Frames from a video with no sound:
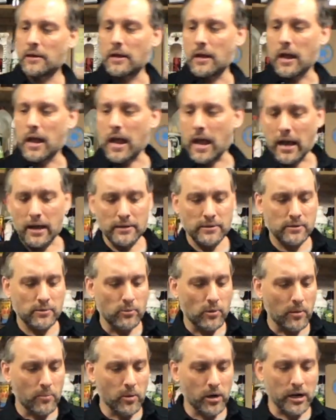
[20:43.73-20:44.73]
And
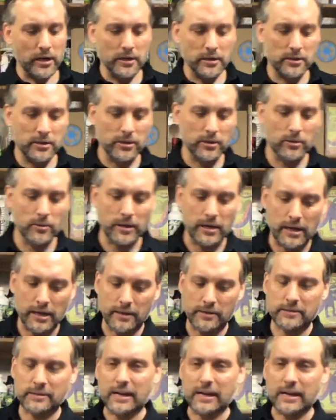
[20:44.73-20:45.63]
what we're going to do is,